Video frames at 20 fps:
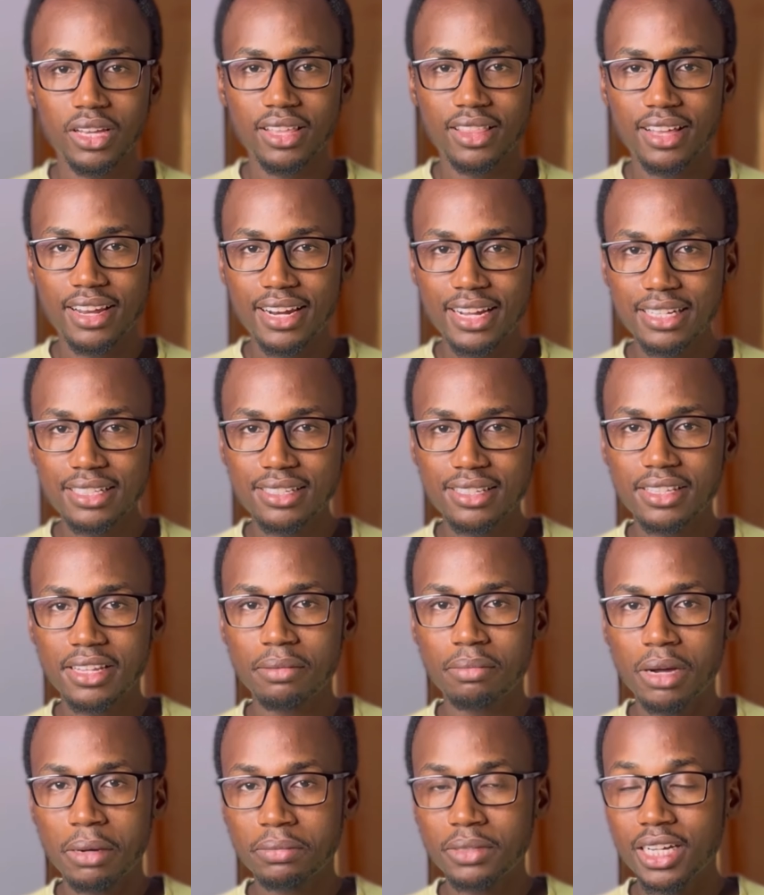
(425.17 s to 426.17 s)
the next step
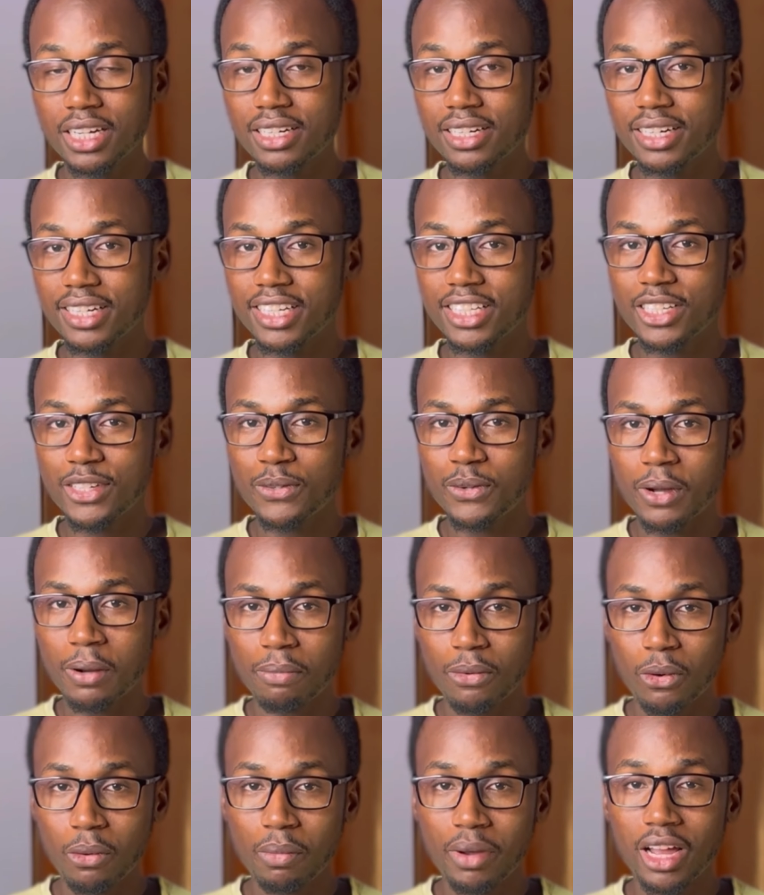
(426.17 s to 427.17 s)
after creating your
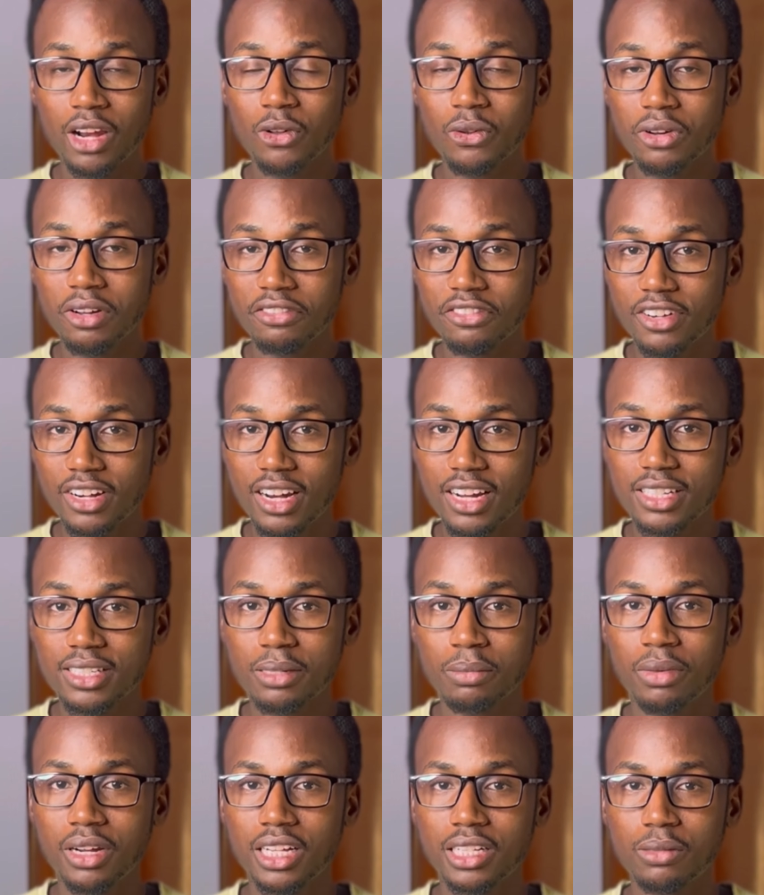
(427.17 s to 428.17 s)
profile on a freelancing
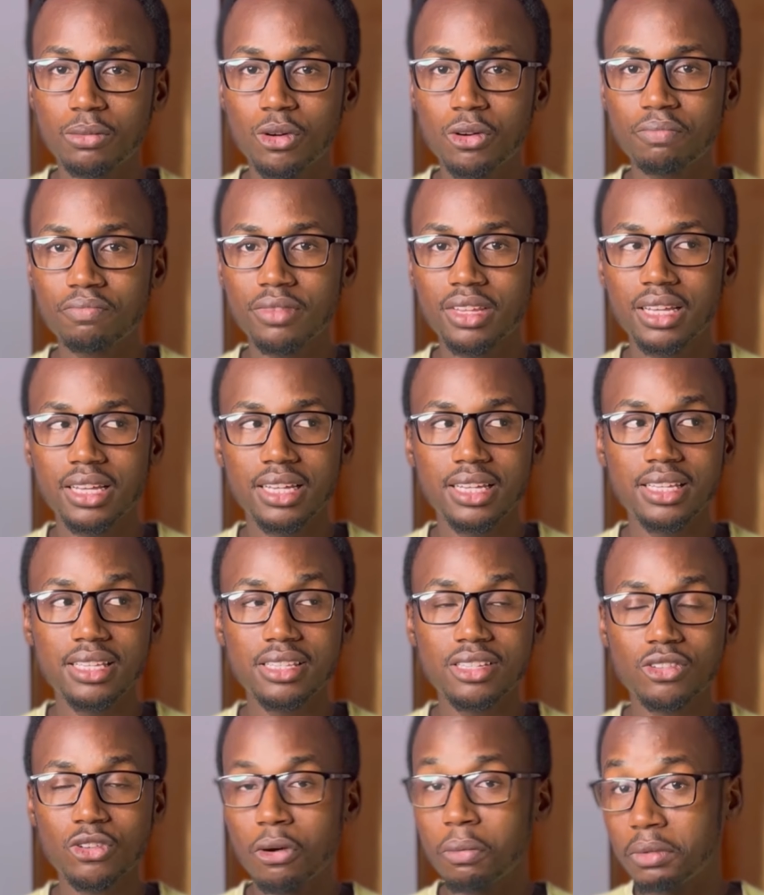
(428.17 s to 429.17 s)
platform is
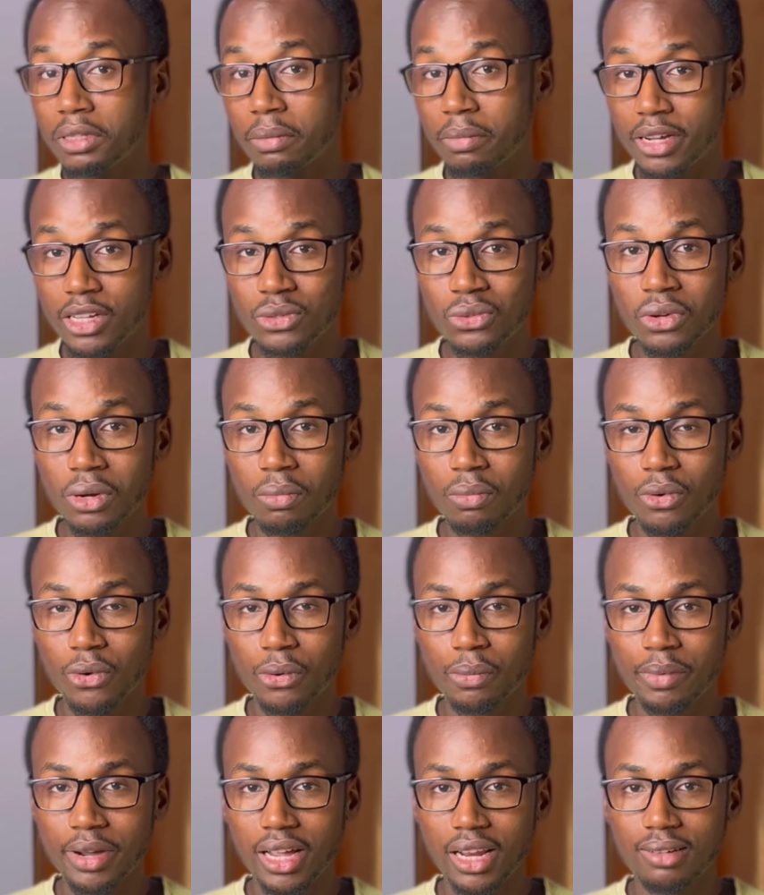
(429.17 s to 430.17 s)
optimize your
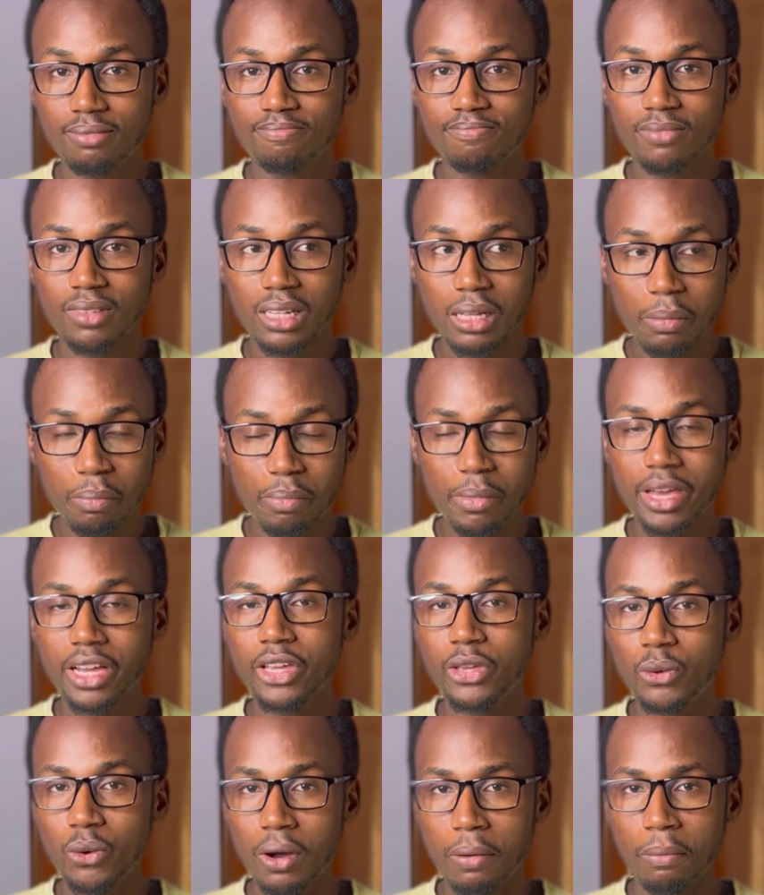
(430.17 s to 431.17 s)
profile. Make
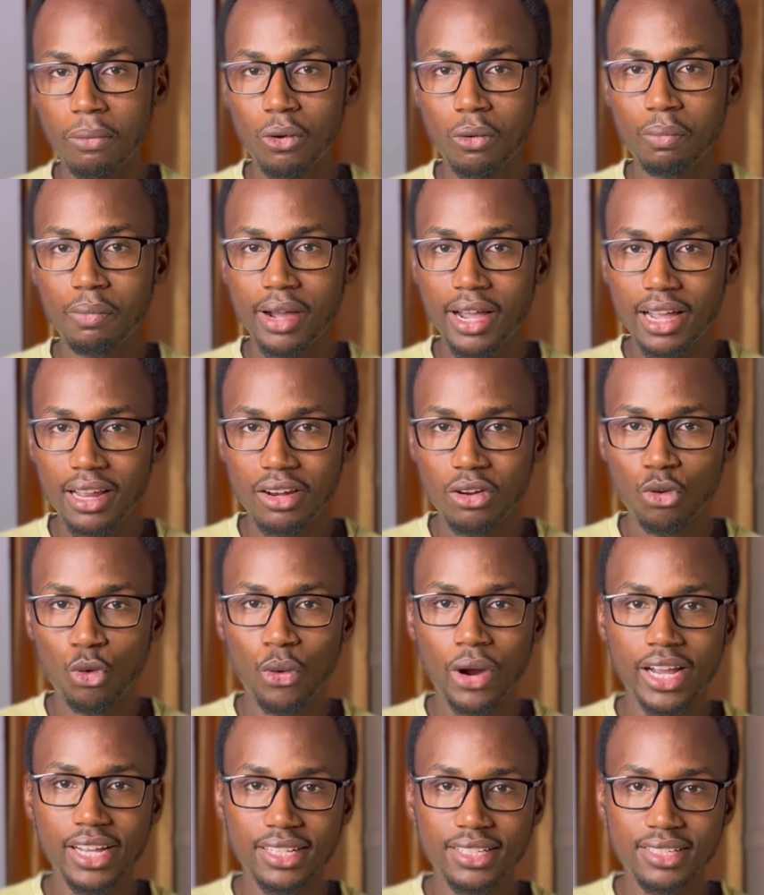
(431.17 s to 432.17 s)
your profile
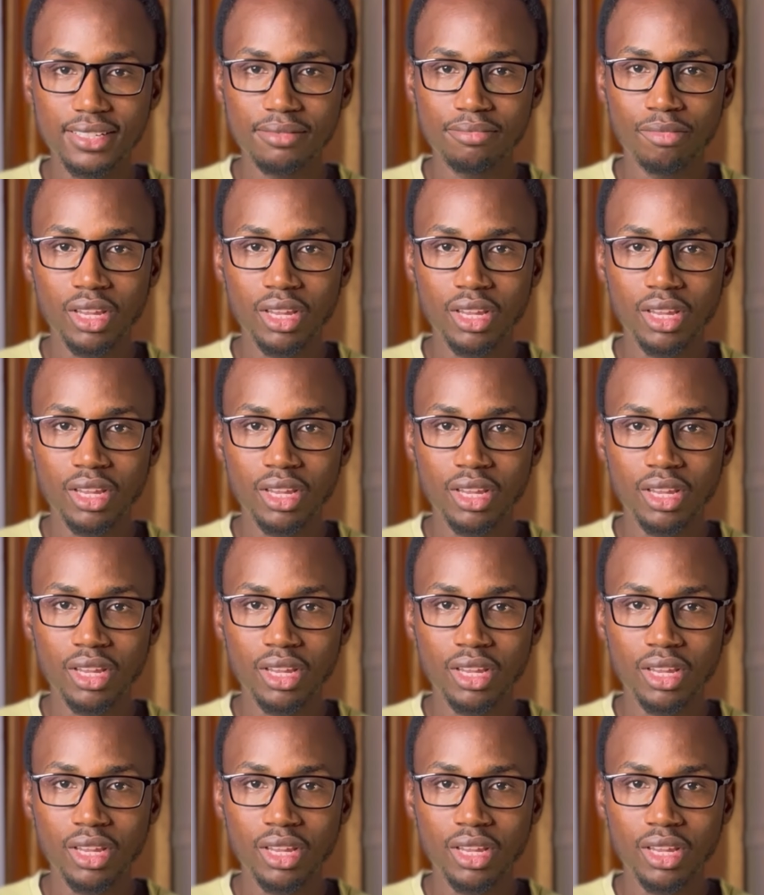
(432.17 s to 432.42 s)
right.